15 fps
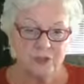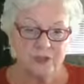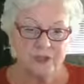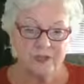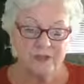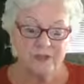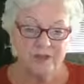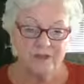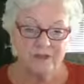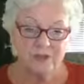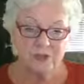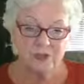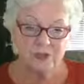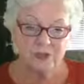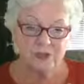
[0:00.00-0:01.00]

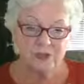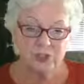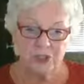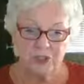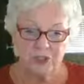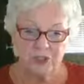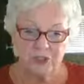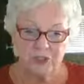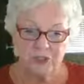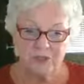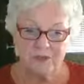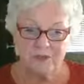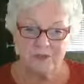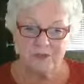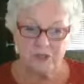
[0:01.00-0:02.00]
behavior, judgment,
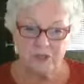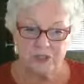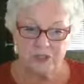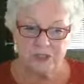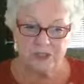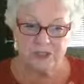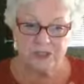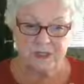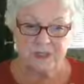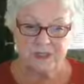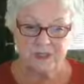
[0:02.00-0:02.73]
emotions,